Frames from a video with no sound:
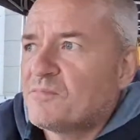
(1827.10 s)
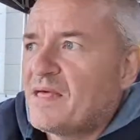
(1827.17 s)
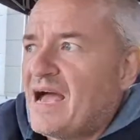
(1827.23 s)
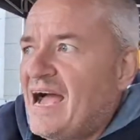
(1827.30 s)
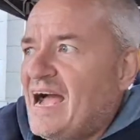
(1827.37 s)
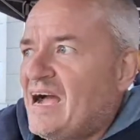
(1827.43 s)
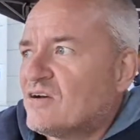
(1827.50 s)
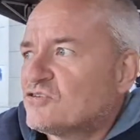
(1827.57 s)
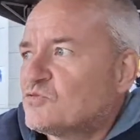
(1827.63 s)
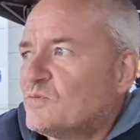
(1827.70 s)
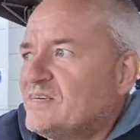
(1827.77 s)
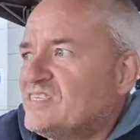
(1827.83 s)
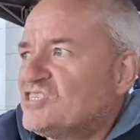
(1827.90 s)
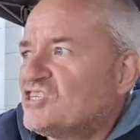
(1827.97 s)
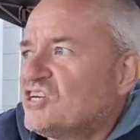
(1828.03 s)
the house,
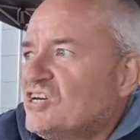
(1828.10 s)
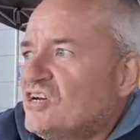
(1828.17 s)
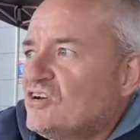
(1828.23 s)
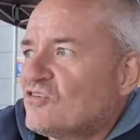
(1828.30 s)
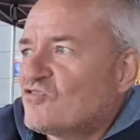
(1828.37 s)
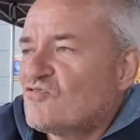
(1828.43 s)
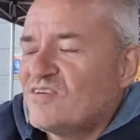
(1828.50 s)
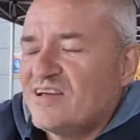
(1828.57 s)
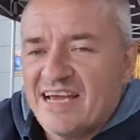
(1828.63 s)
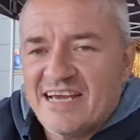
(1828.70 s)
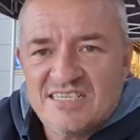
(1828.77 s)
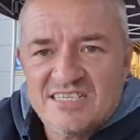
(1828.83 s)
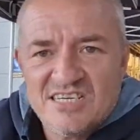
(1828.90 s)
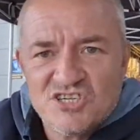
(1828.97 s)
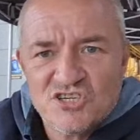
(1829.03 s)
which
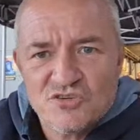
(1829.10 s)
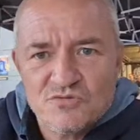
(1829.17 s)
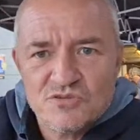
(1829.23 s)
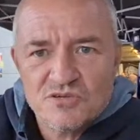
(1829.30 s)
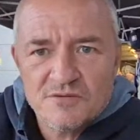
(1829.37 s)
creates issues.